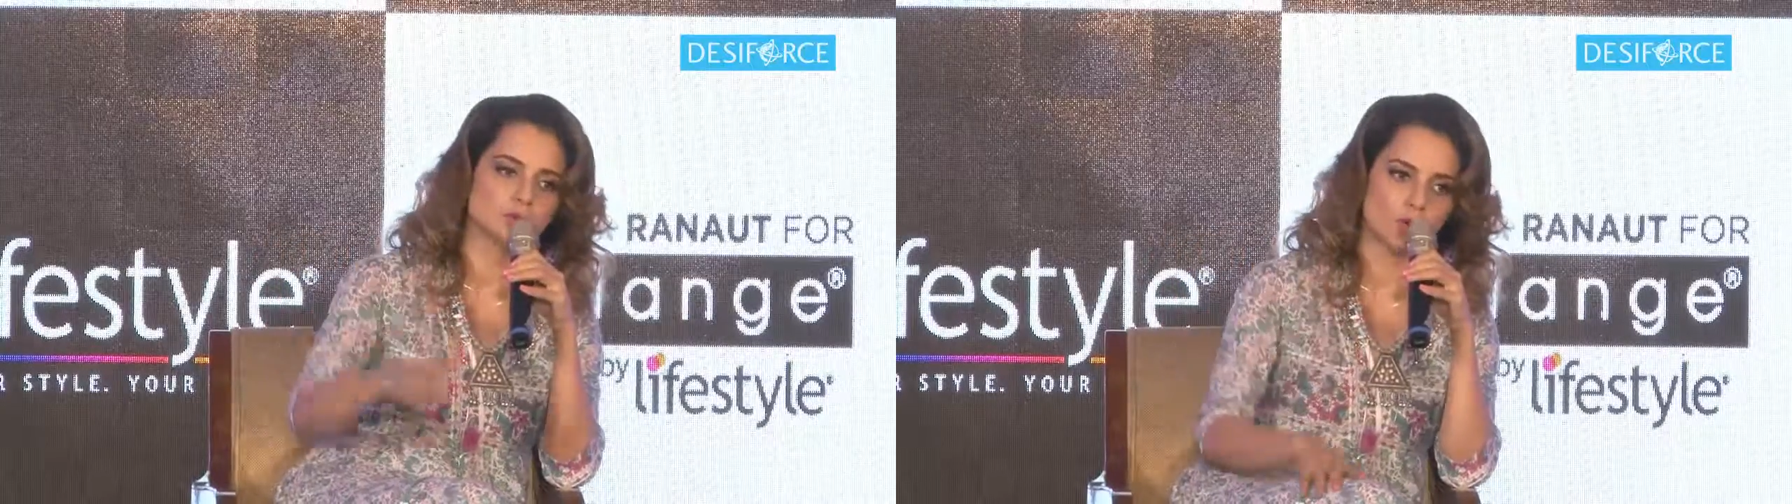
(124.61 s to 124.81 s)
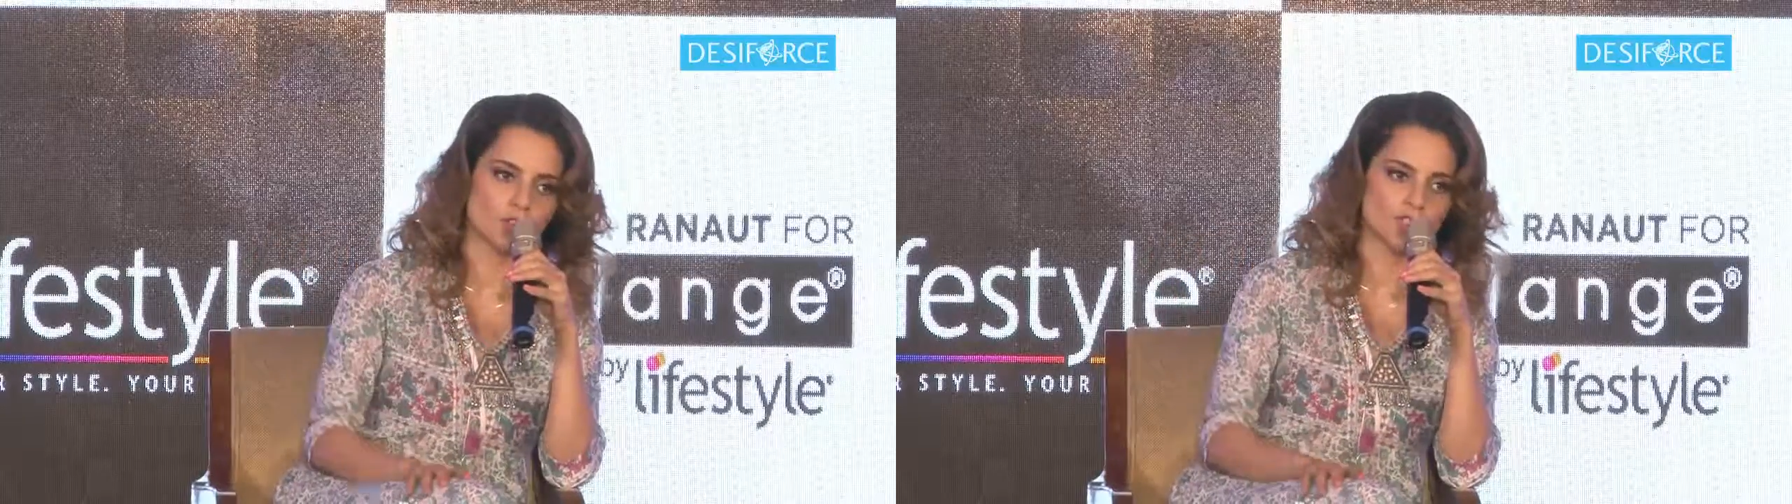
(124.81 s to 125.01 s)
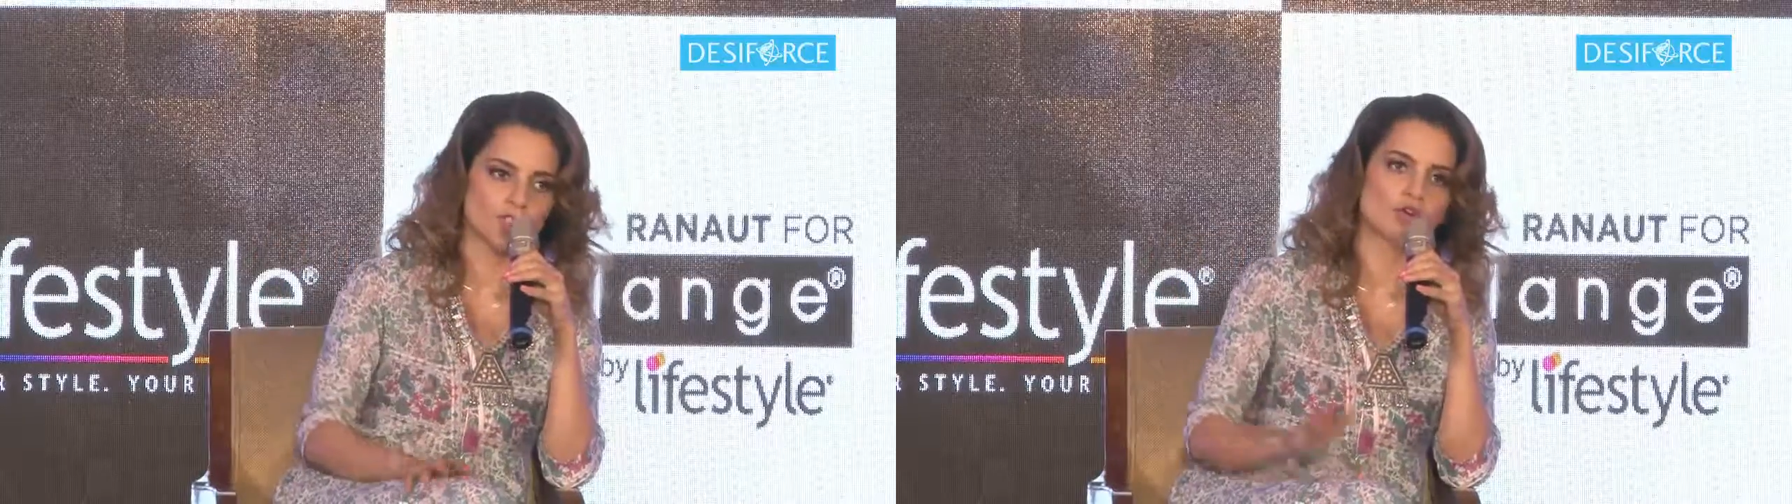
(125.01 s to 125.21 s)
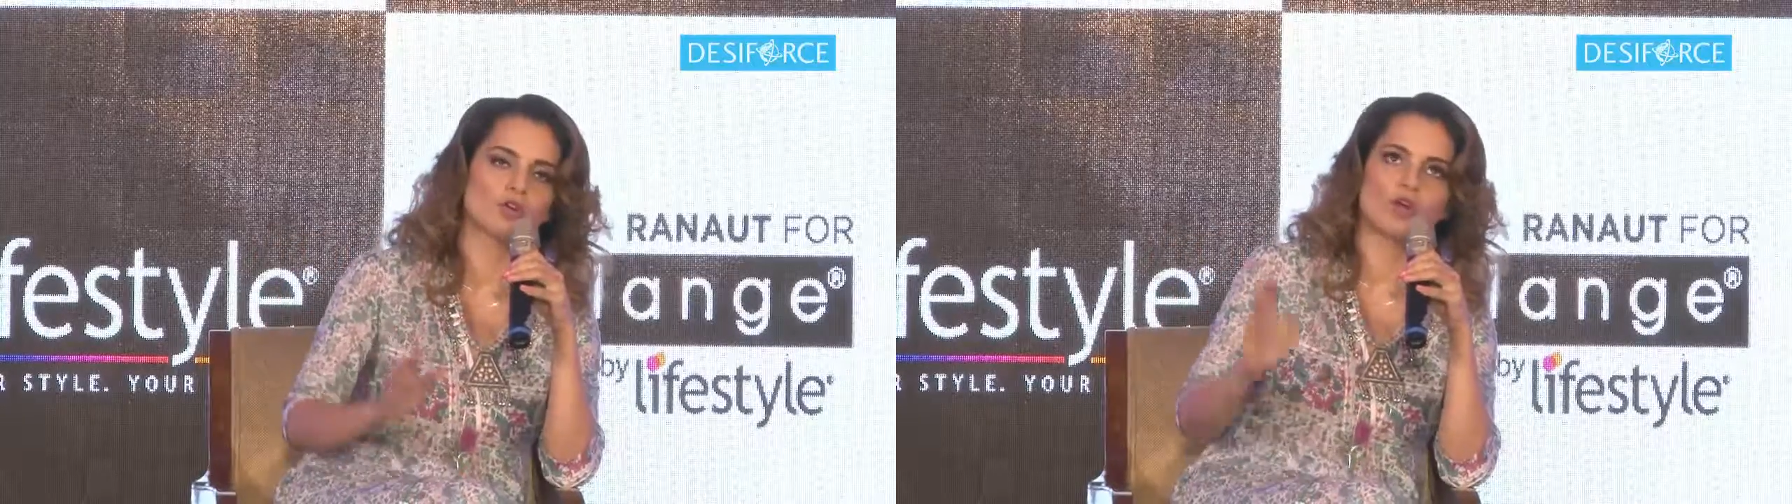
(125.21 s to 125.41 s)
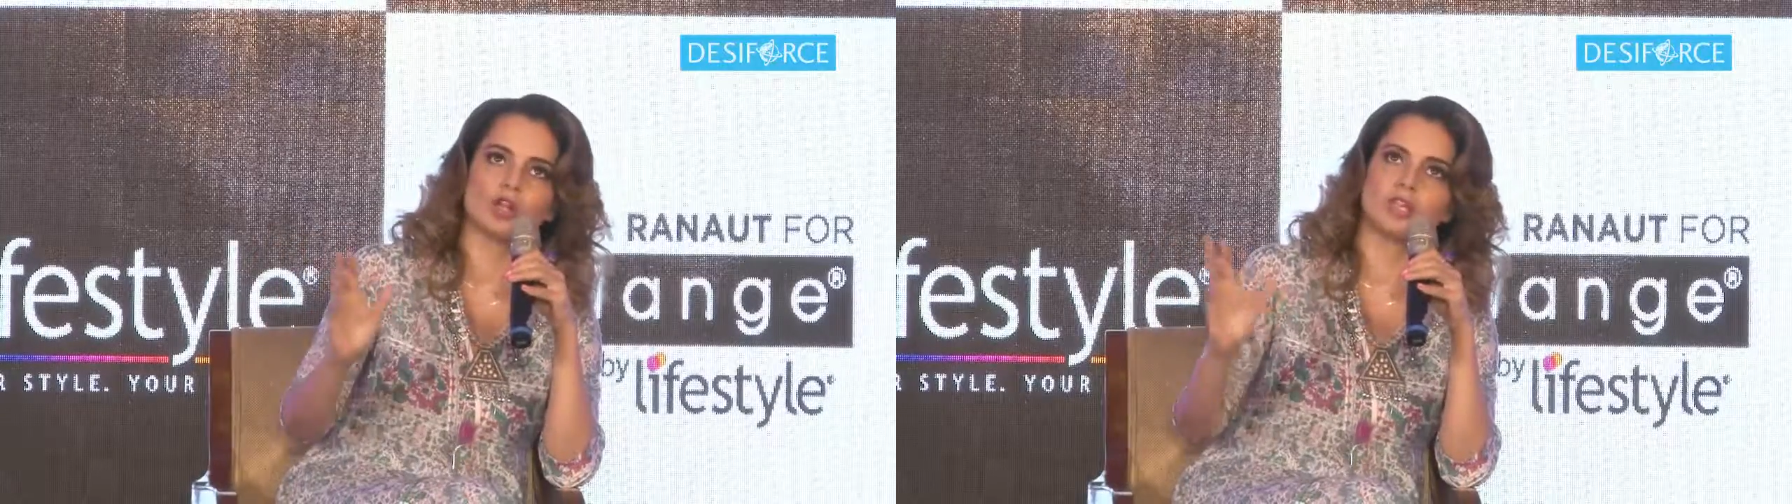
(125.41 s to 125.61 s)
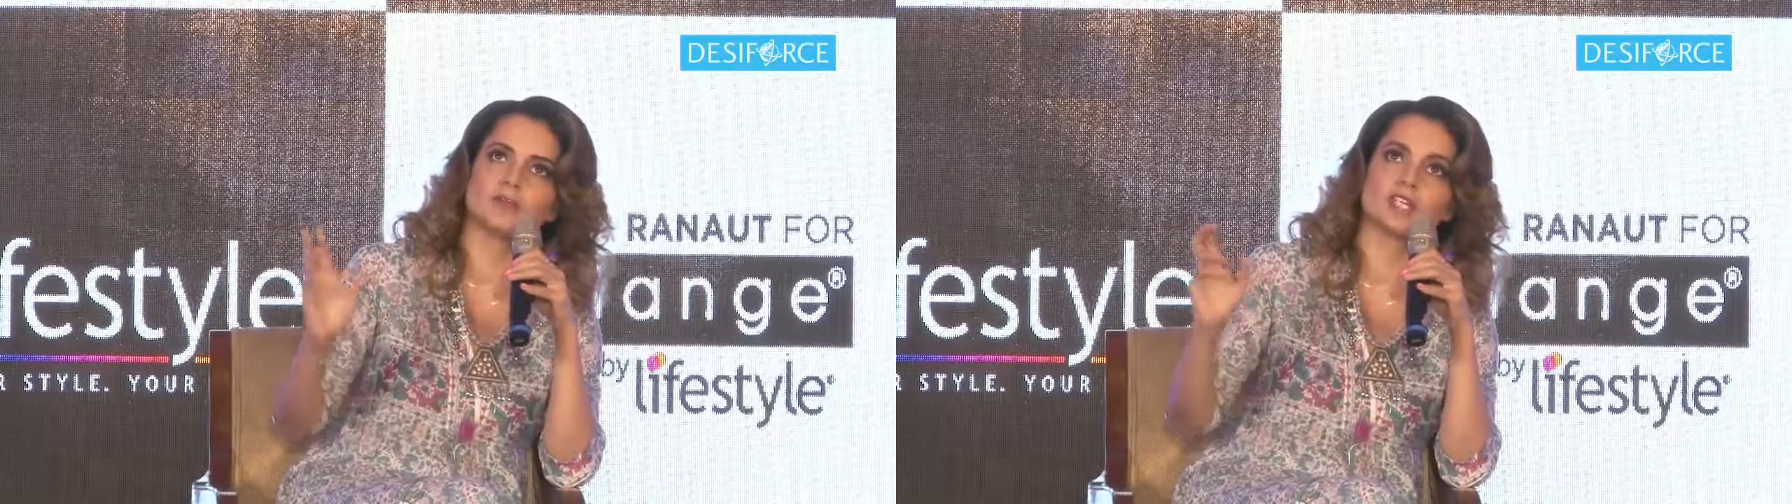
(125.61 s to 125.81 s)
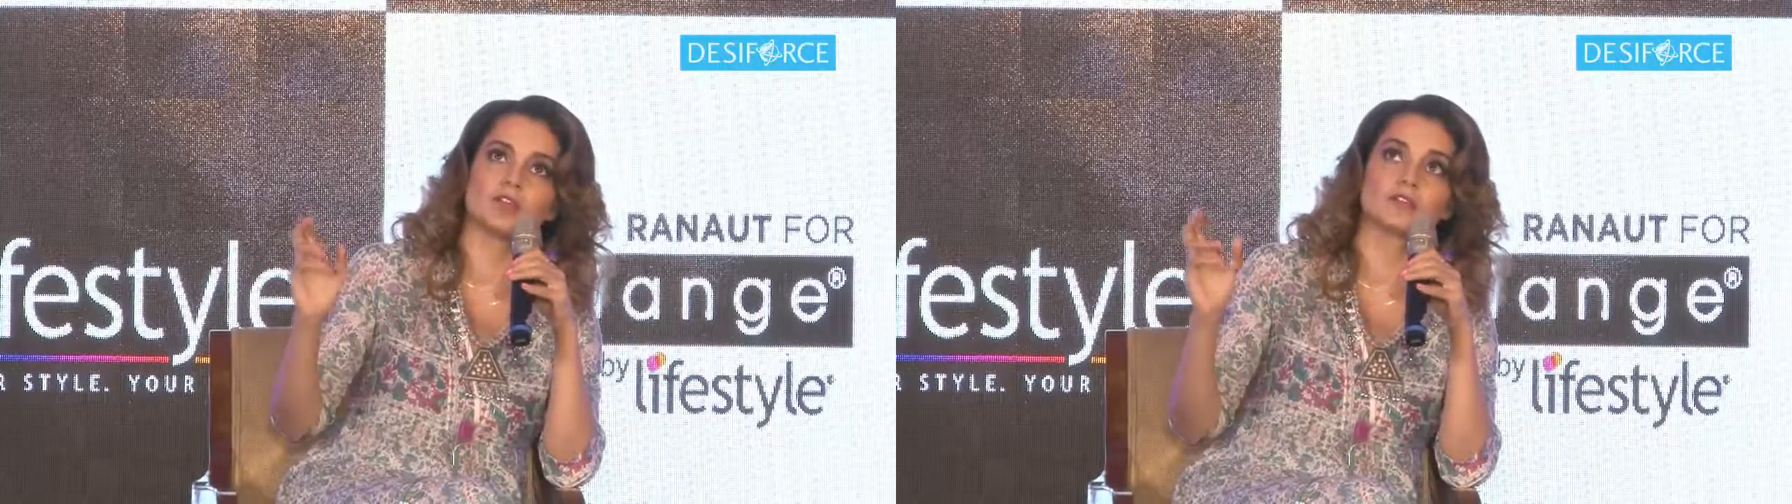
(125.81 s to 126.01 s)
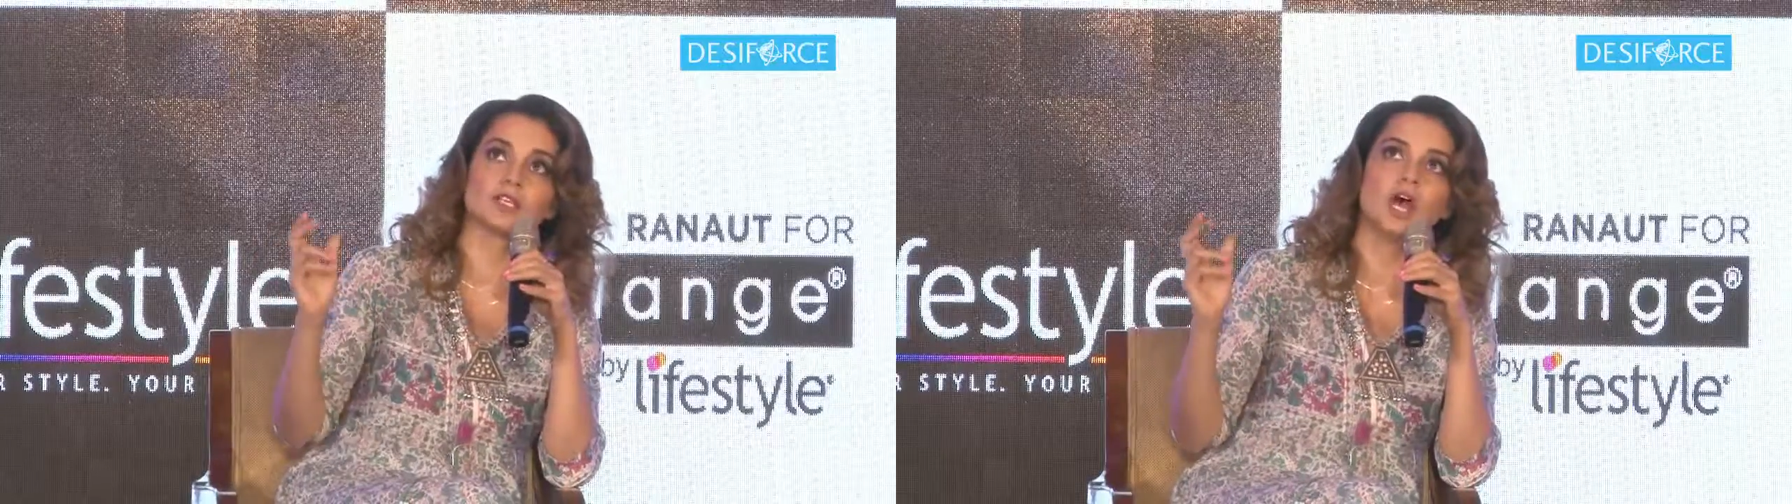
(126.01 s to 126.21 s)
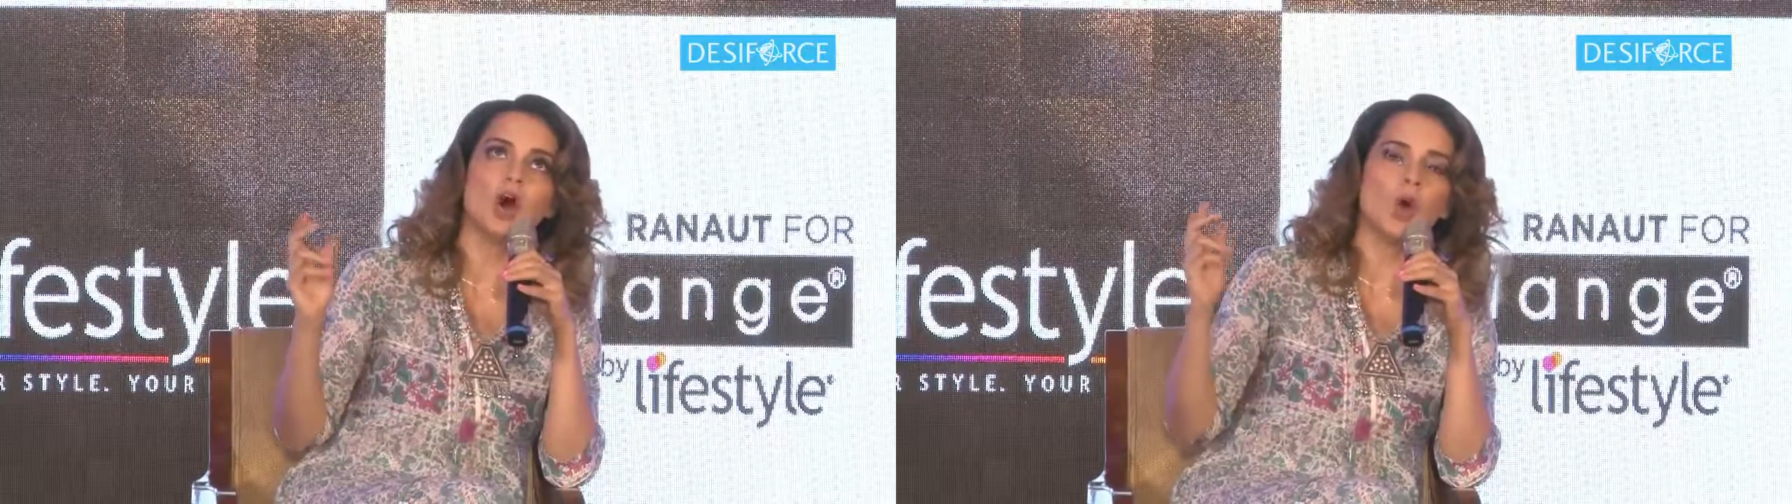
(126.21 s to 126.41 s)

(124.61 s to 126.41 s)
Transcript: towards it and not call themselves,